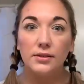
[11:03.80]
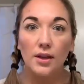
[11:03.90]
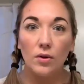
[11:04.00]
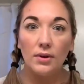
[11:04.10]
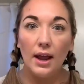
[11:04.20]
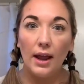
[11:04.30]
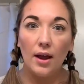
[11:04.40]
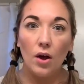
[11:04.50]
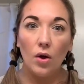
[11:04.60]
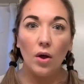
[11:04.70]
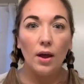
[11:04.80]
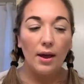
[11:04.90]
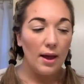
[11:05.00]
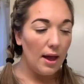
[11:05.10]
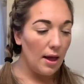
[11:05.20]
So now,
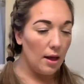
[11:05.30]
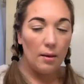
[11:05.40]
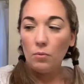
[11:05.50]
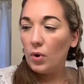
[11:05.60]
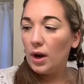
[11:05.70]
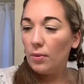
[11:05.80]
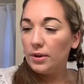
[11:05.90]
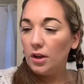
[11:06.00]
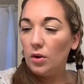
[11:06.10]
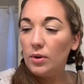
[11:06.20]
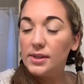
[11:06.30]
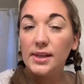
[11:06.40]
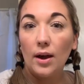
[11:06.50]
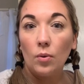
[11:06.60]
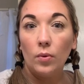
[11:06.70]
what I would do is
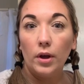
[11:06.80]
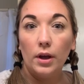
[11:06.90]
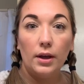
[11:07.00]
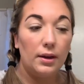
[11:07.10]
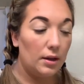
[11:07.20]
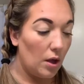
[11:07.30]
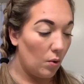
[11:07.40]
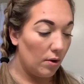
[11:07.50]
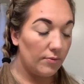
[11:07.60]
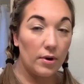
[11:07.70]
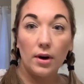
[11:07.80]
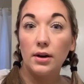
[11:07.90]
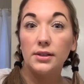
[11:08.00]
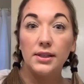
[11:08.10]
I would go over,